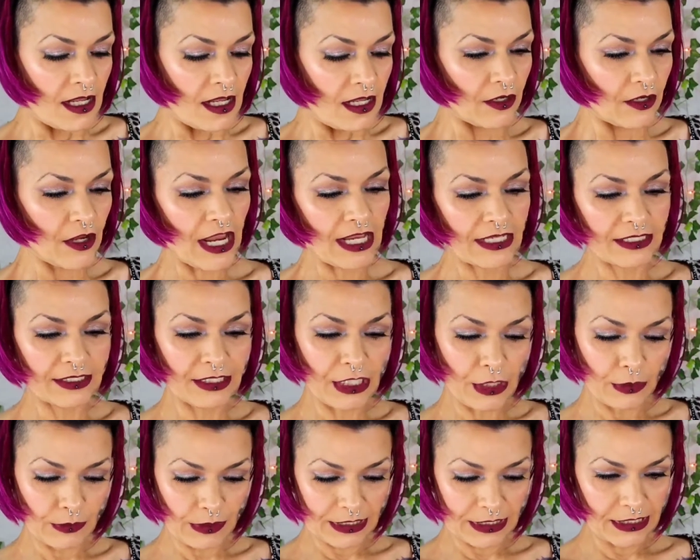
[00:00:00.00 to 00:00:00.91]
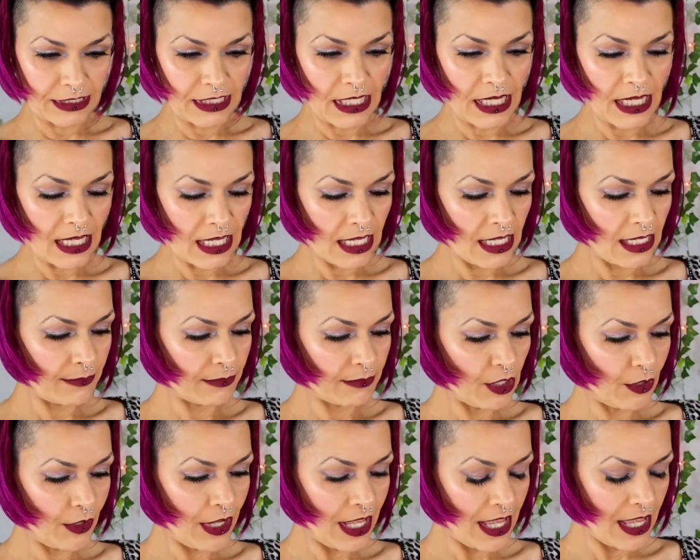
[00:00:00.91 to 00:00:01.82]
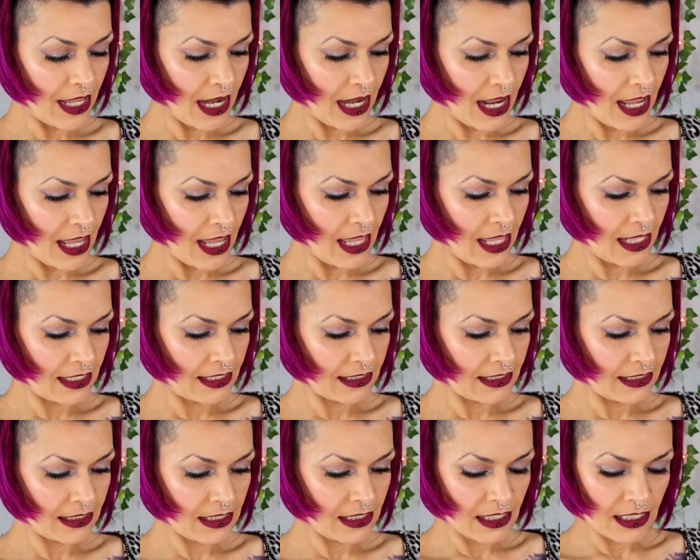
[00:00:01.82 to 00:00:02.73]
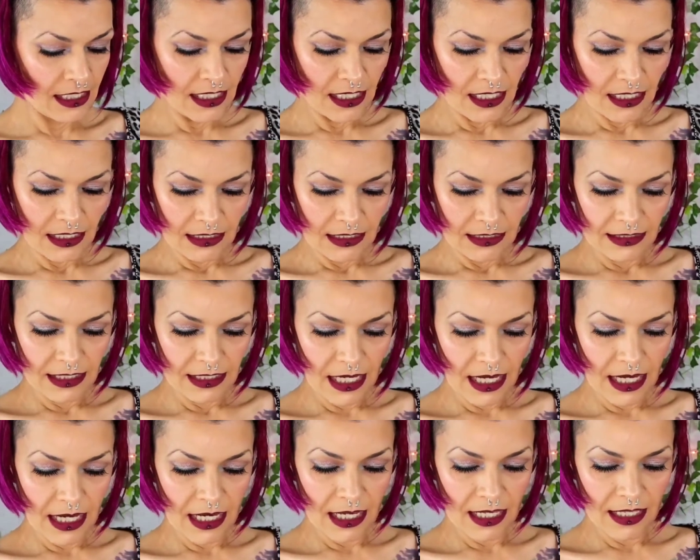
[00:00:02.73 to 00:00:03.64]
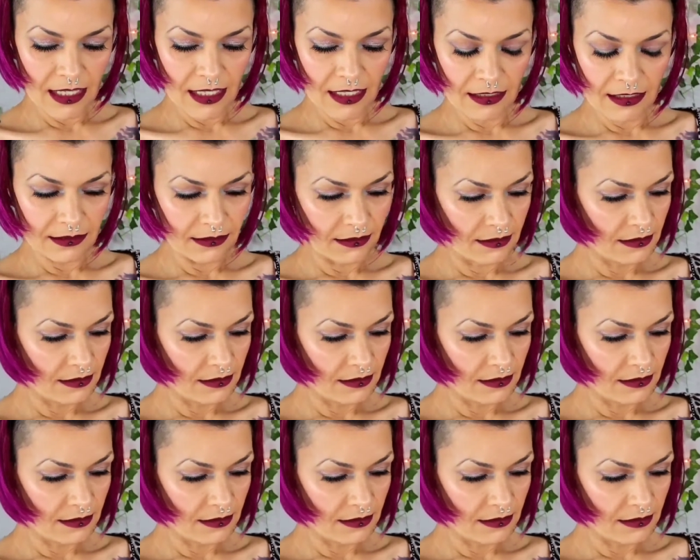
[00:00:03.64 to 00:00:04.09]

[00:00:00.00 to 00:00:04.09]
Okay, so let's go ahead and say